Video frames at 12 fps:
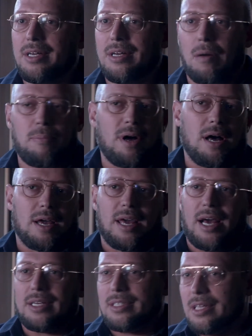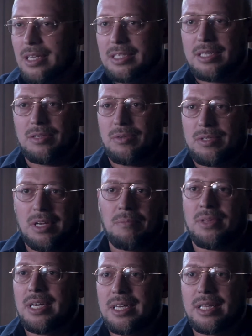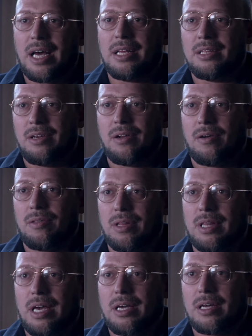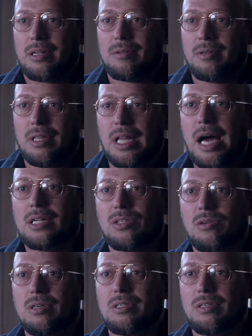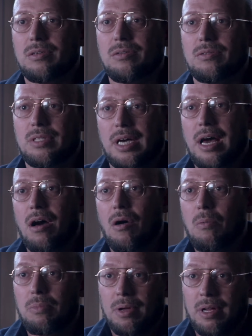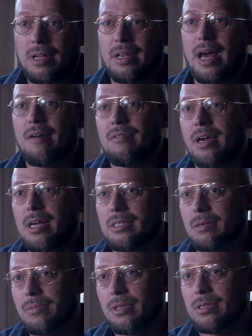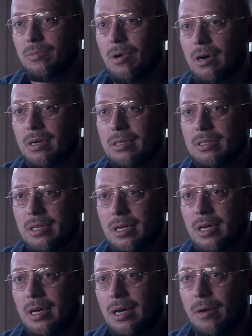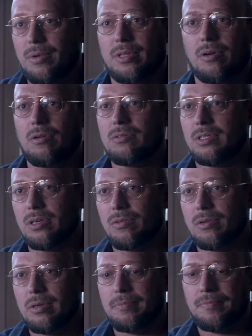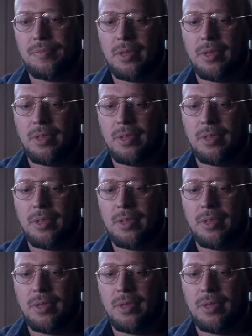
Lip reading: a podcast to listen to, something that that they could latch on to help navigate some of these waters with their own children.